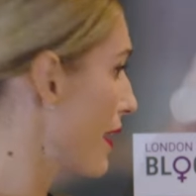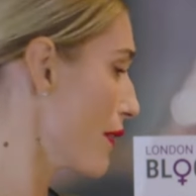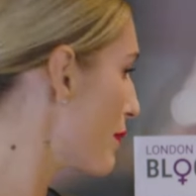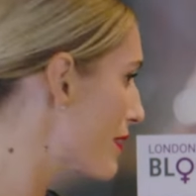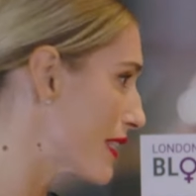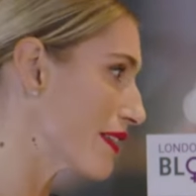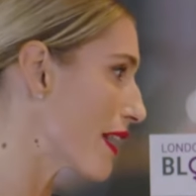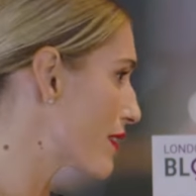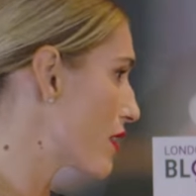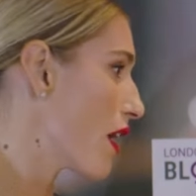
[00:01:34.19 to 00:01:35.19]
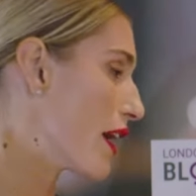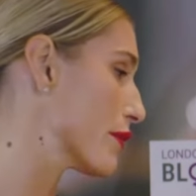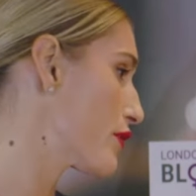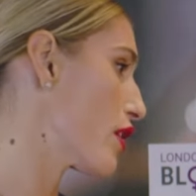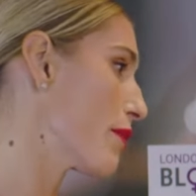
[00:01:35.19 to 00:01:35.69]
I think we've seen that tonight
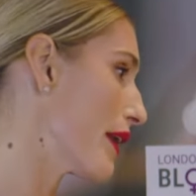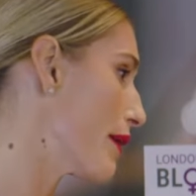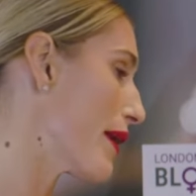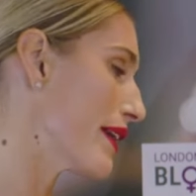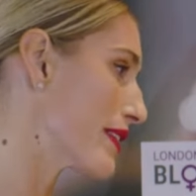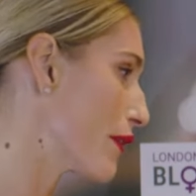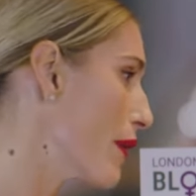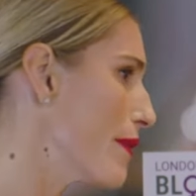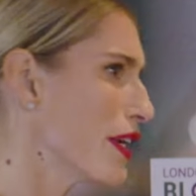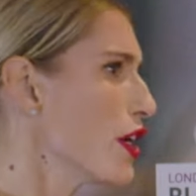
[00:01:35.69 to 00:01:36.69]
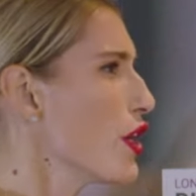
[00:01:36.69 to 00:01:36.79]
with so many amazing women.